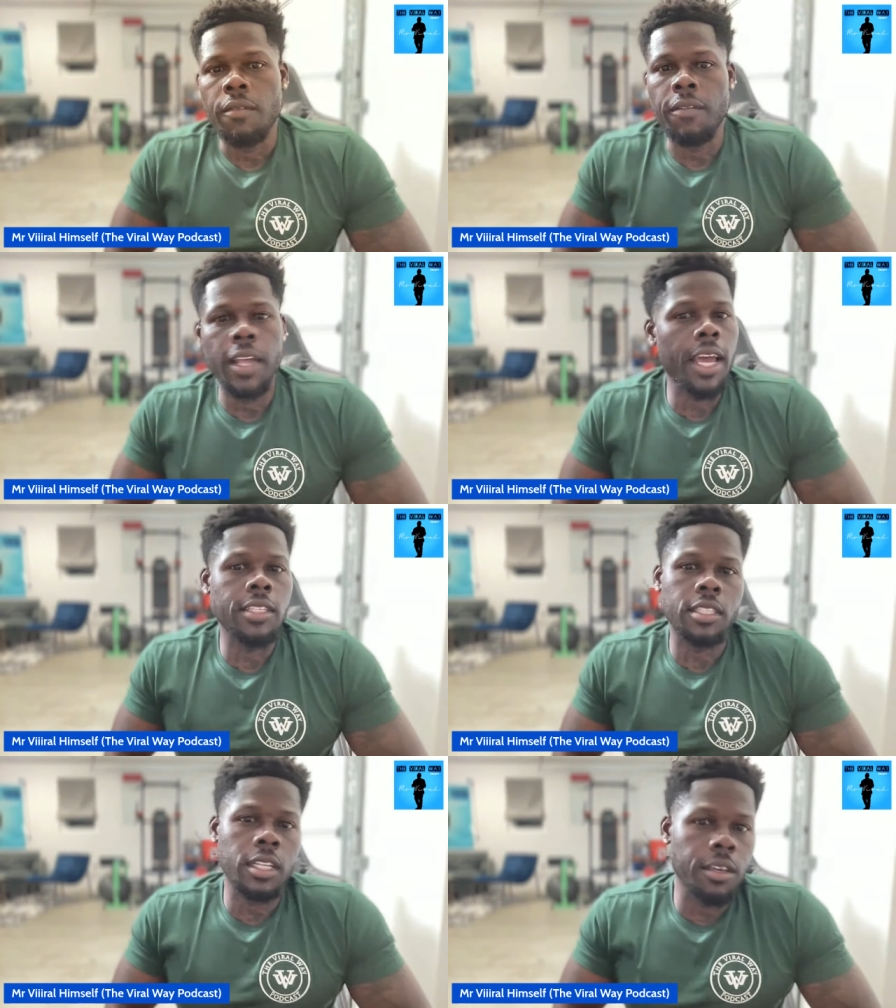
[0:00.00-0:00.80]

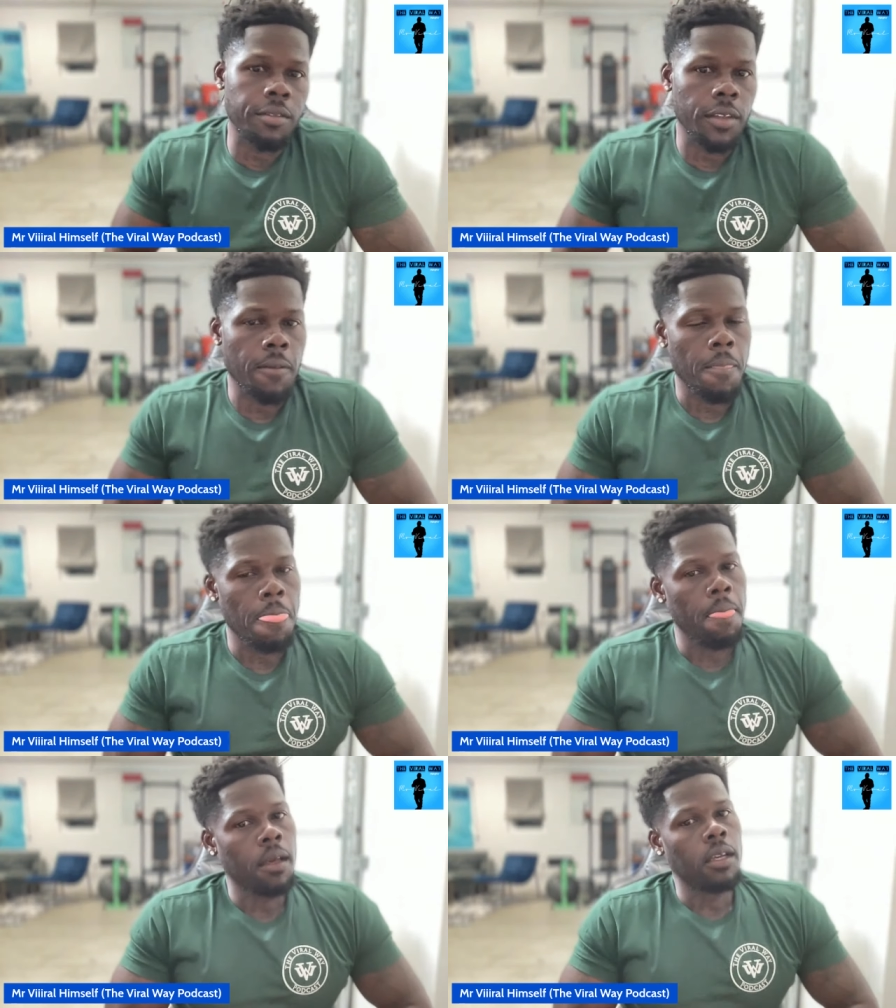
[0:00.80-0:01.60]
Vlad's livid.
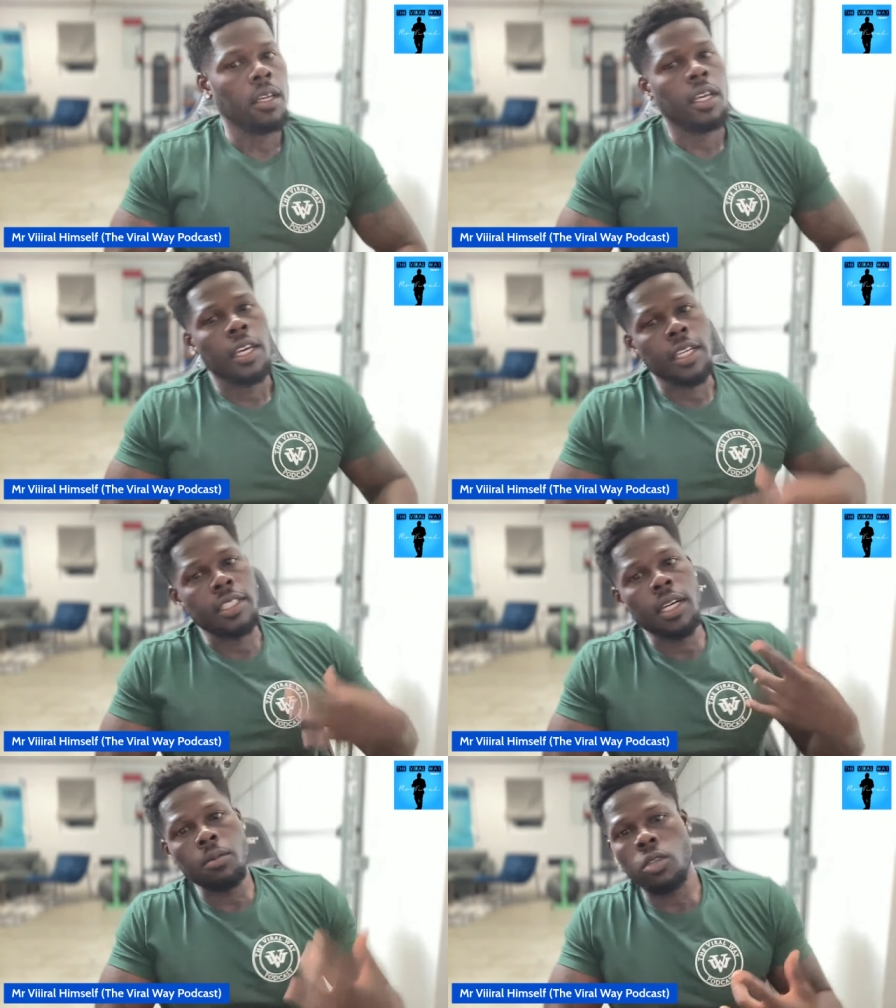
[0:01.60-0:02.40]
He
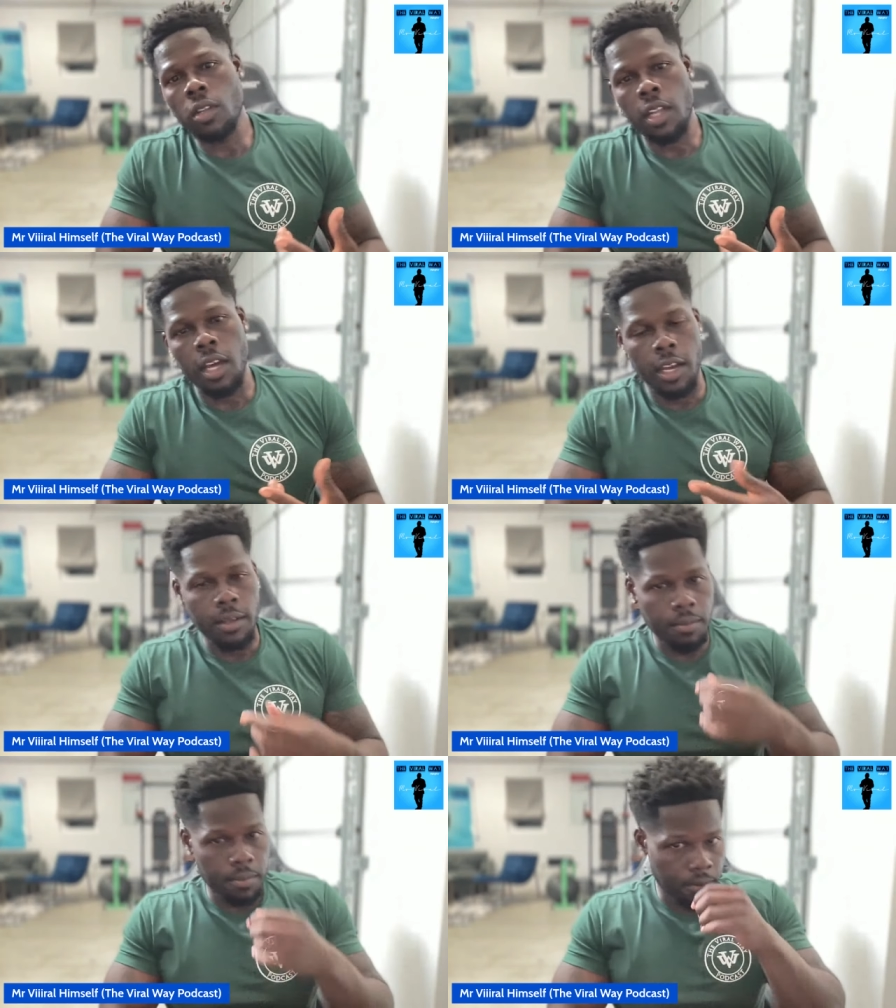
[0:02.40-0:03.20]
jumps
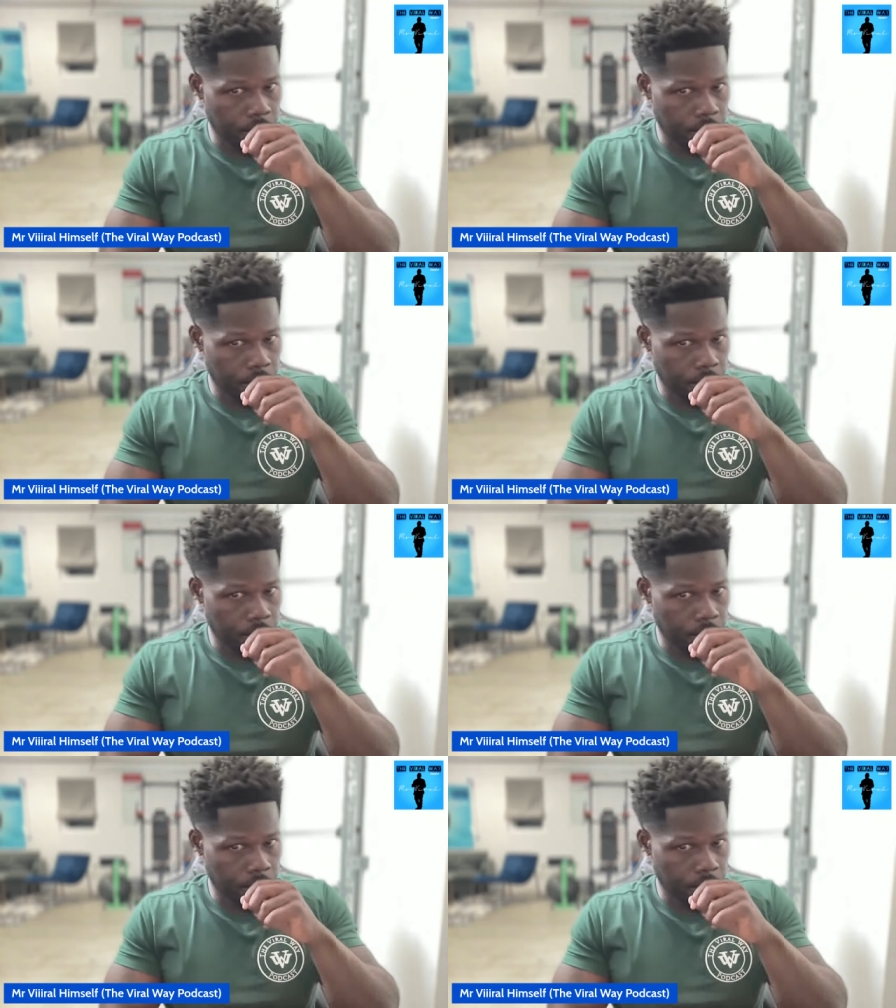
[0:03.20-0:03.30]
online,